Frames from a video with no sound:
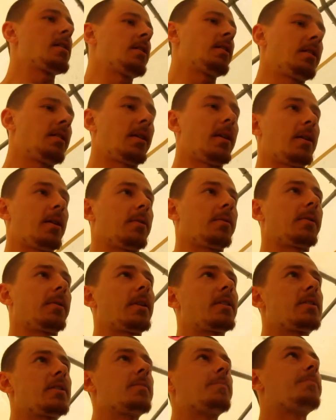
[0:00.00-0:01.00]
Now,
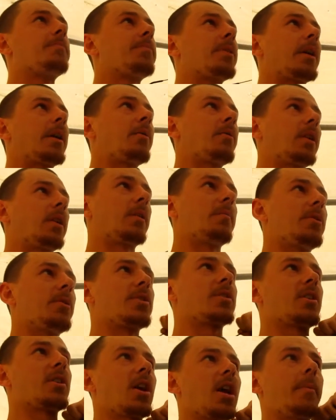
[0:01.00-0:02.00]
that's probably one of the
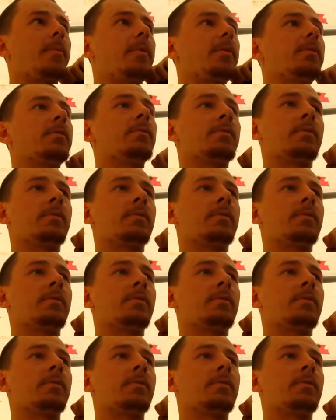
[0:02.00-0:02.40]
most common